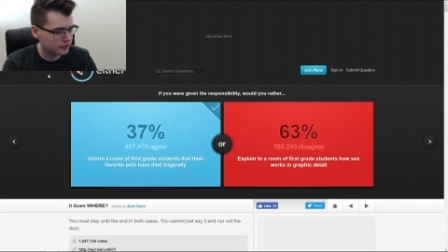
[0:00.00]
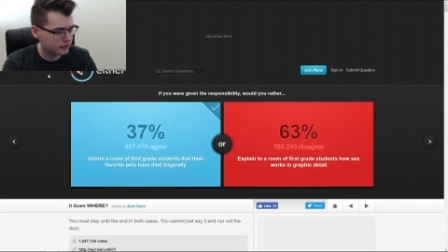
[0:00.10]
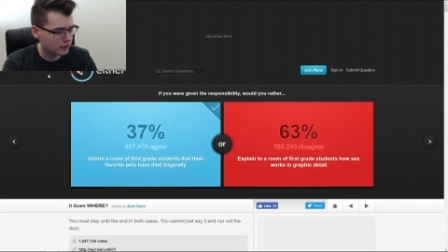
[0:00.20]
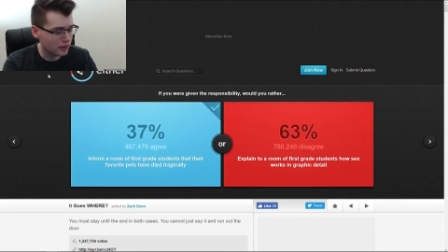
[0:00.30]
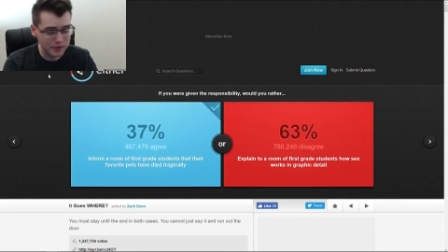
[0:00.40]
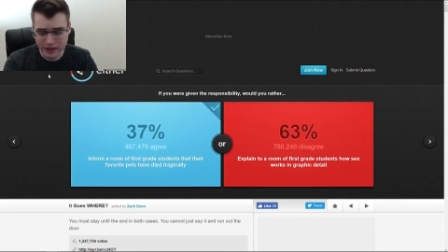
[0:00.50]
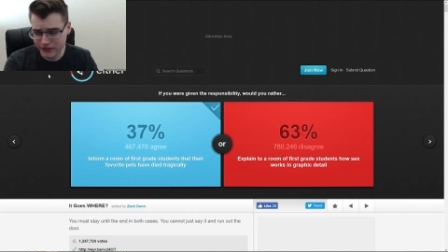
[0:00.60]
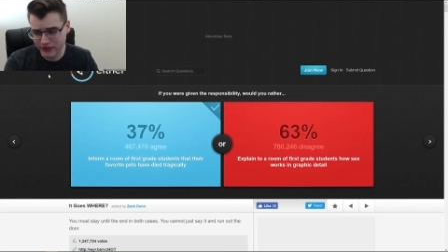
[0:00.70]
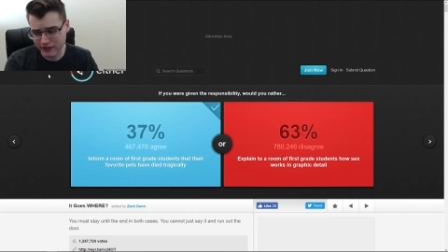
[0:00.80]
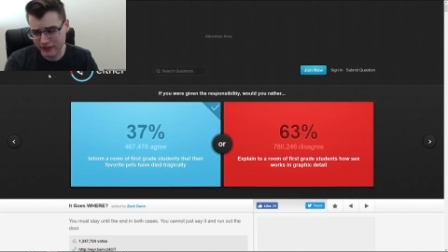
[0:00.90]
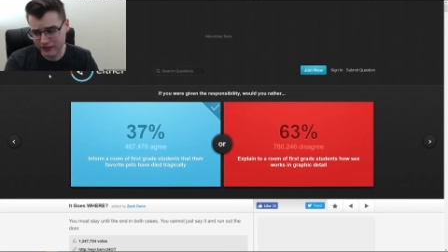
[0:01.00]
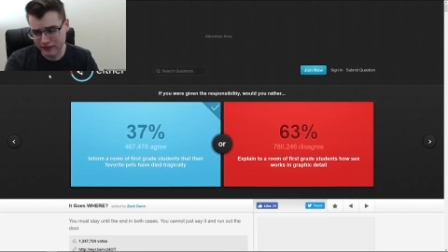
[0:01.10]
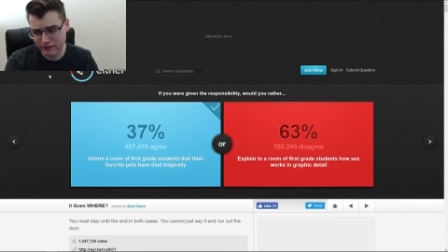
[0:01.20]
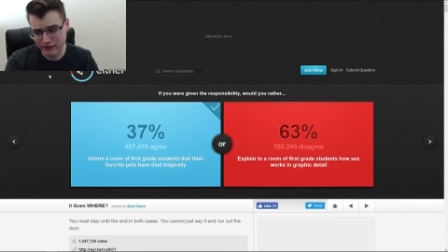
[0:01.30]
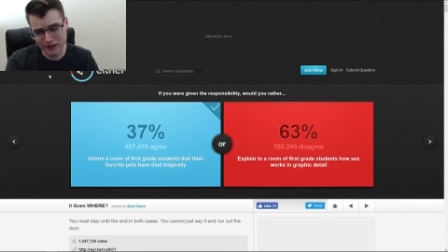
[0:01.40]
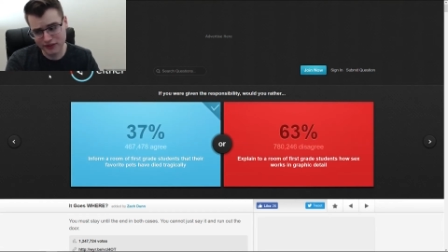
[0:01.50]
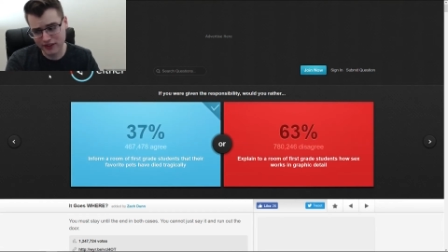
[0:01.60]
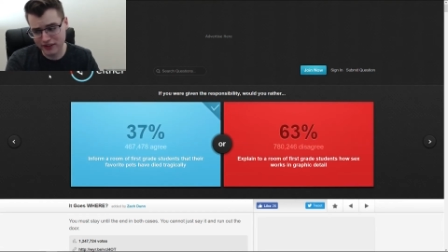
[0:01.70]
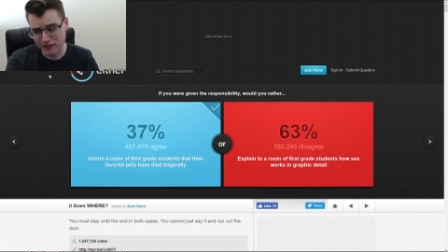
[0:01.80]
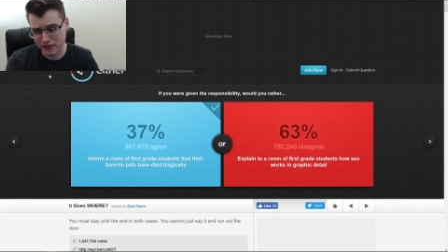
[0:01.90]
I mean, that's a
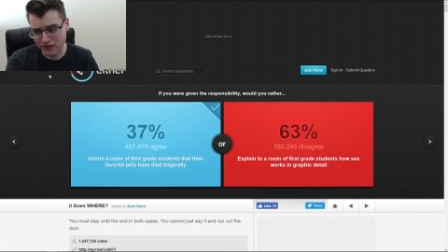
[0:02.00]
tough